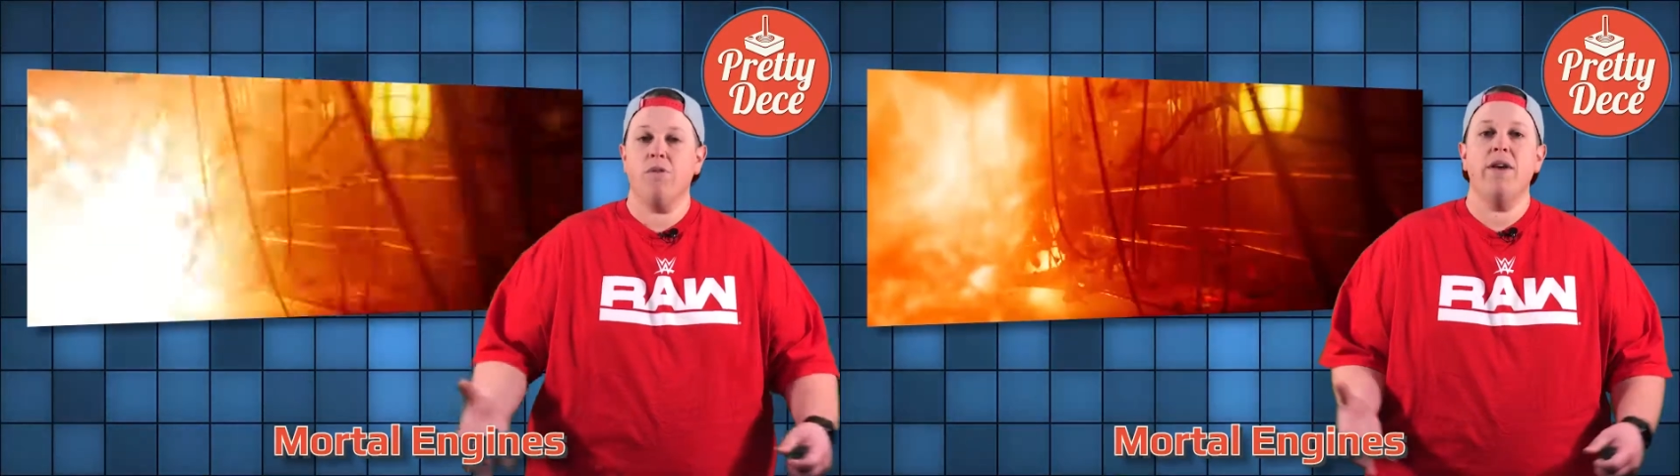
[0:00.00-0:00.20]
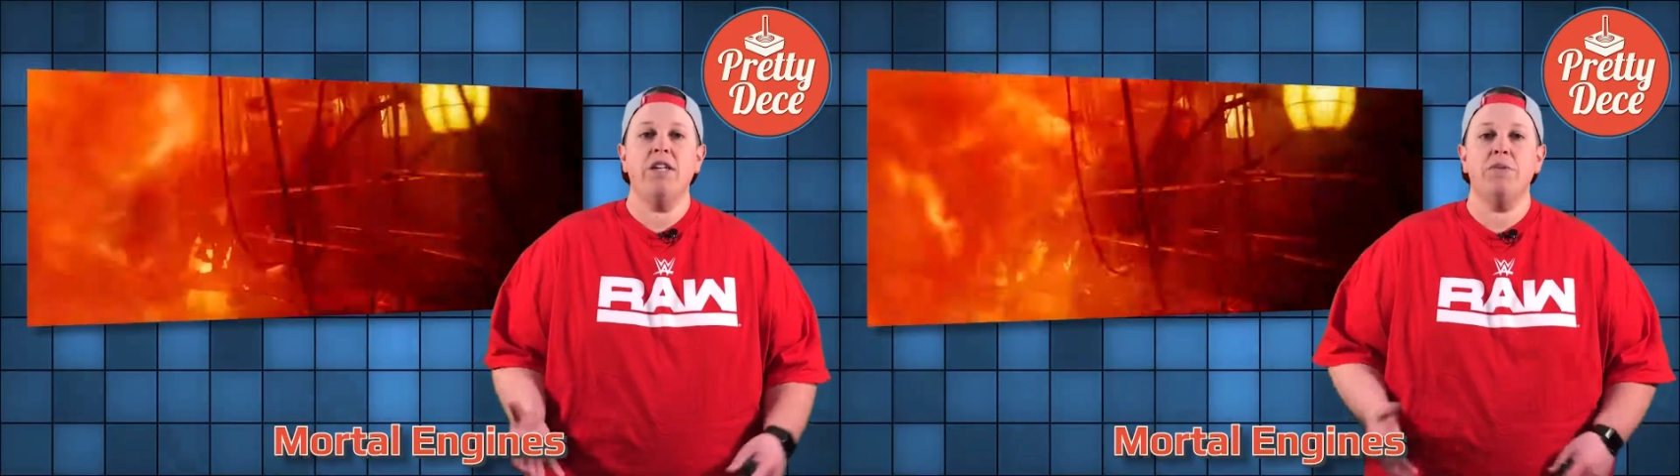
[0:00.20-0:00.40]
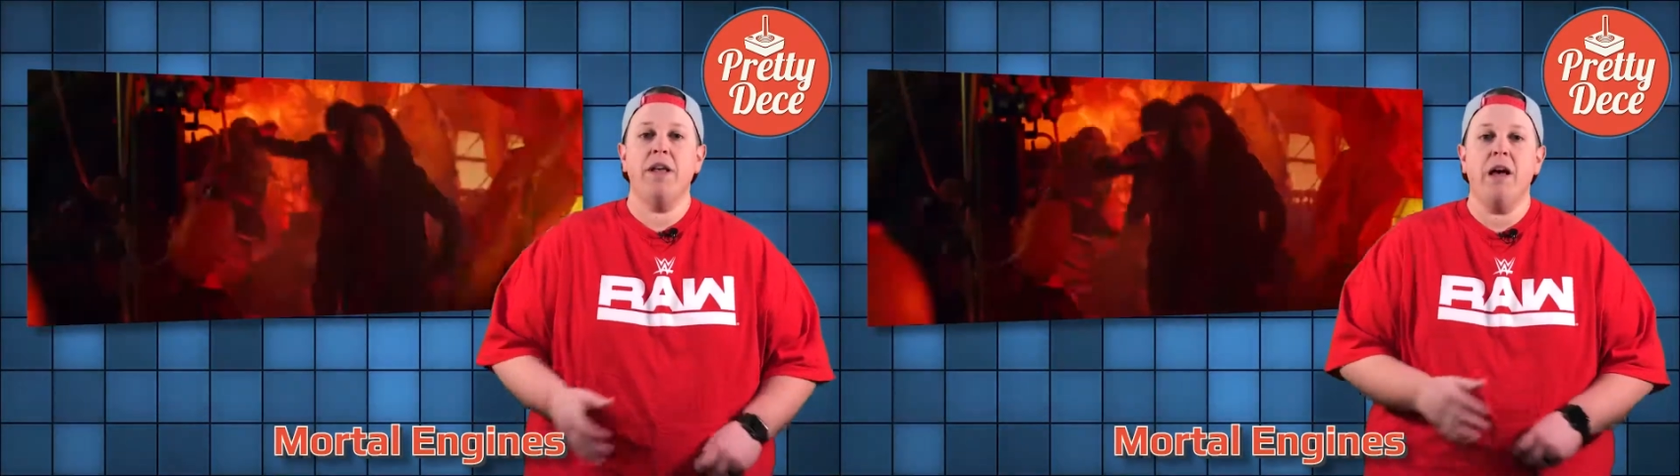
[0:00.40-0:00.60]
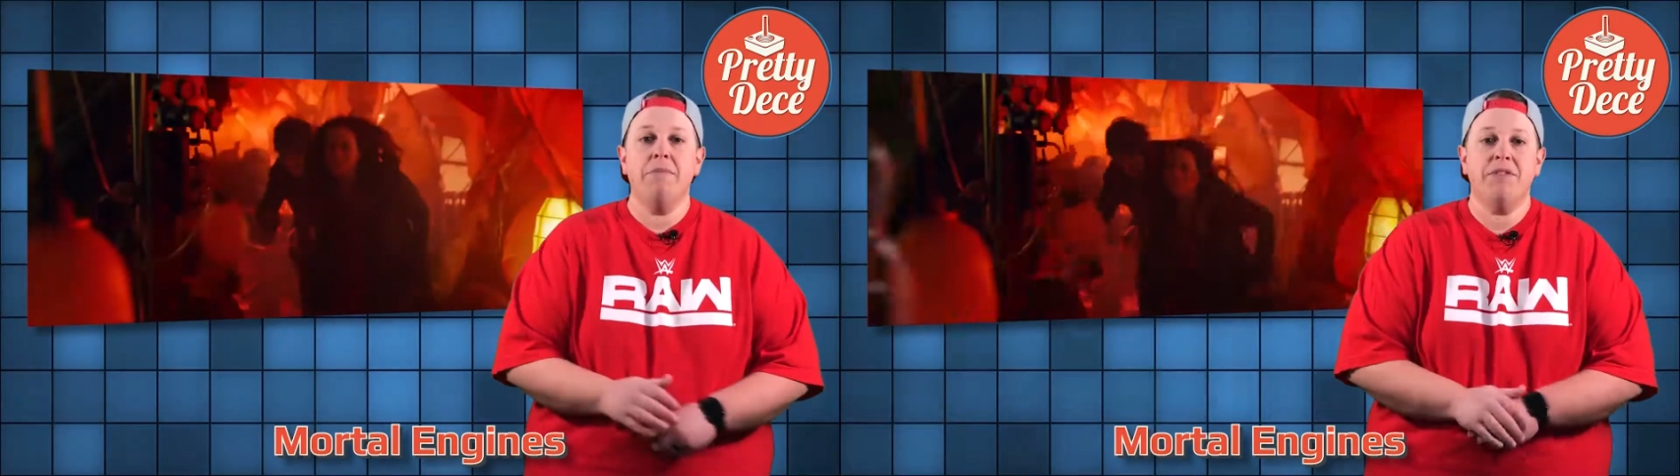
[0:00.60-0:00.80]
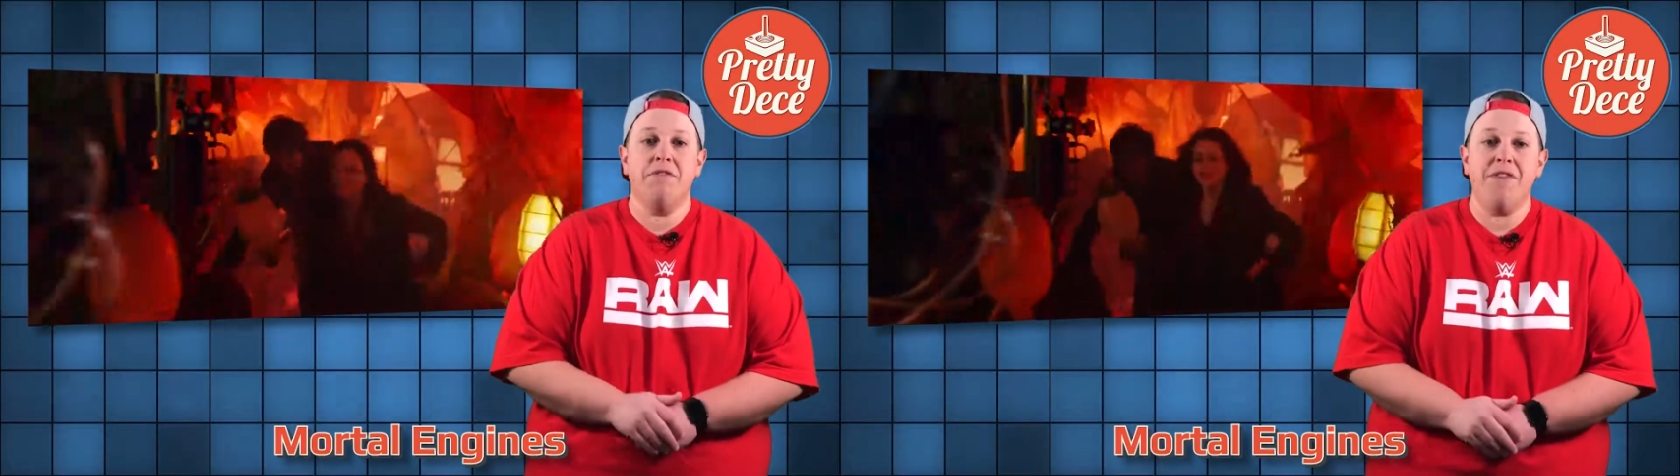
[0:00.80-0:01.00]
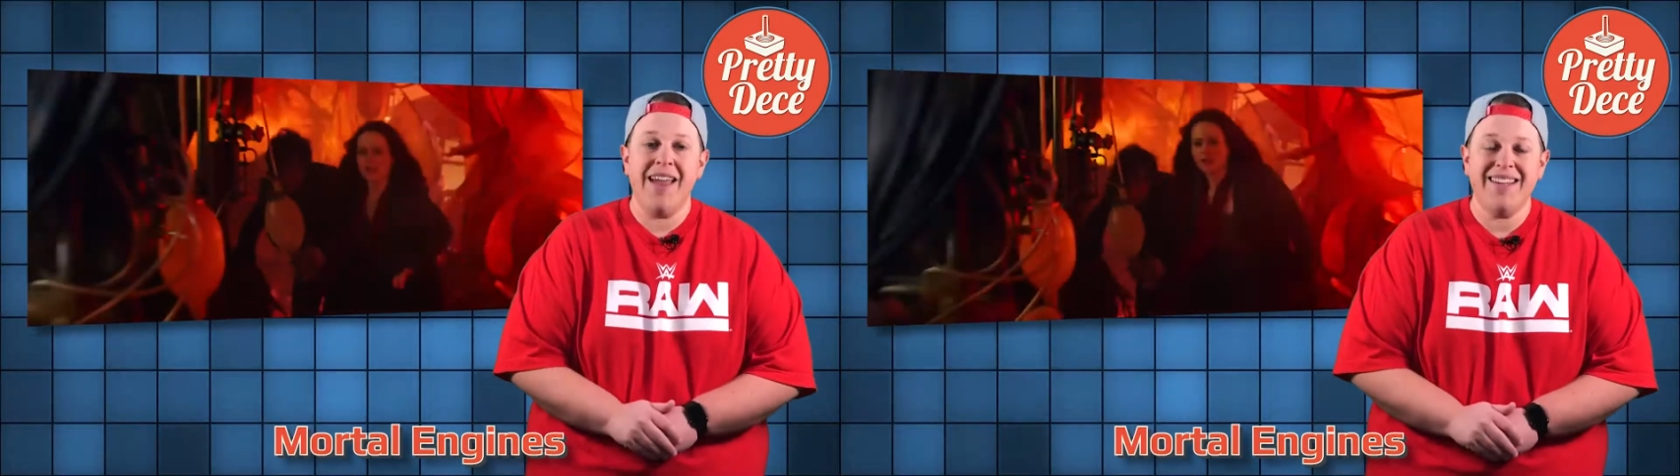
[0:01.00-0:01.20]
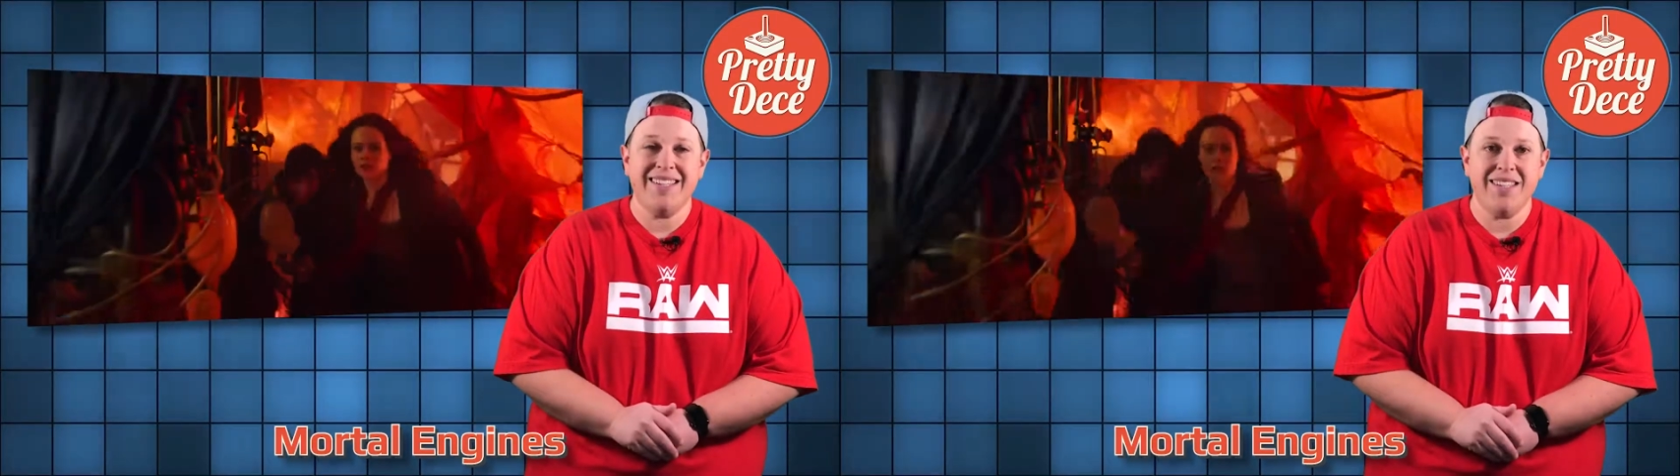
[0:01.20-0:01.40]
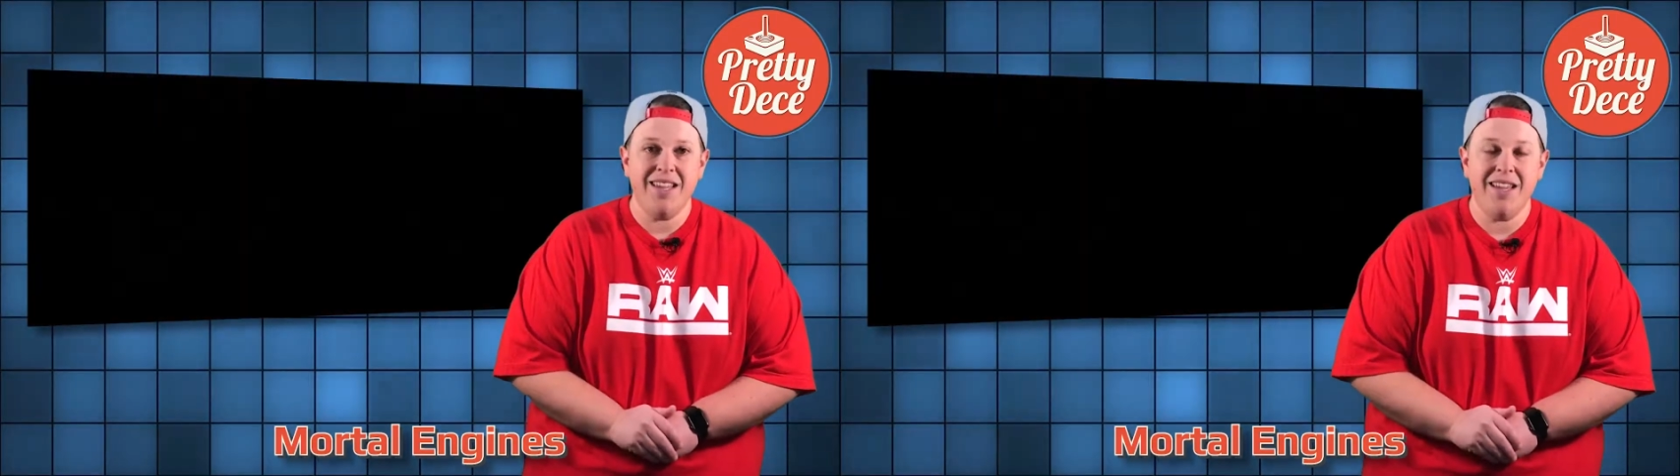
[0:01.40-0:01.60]
the Rings when it comes to
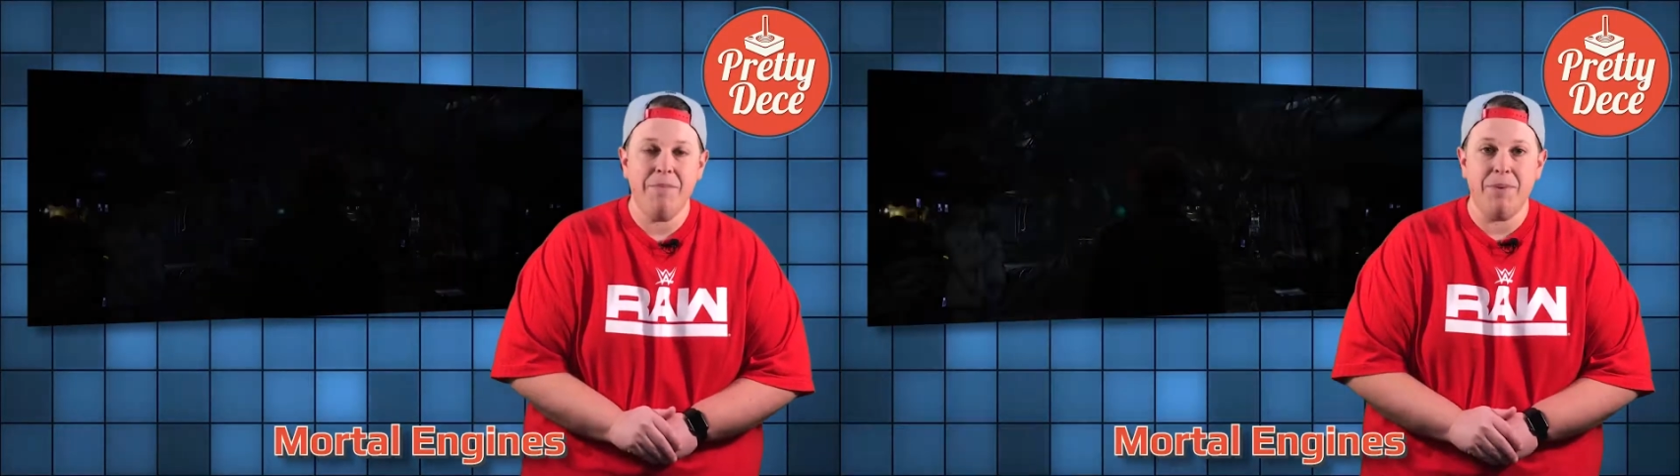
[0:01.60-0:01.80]
fantasy,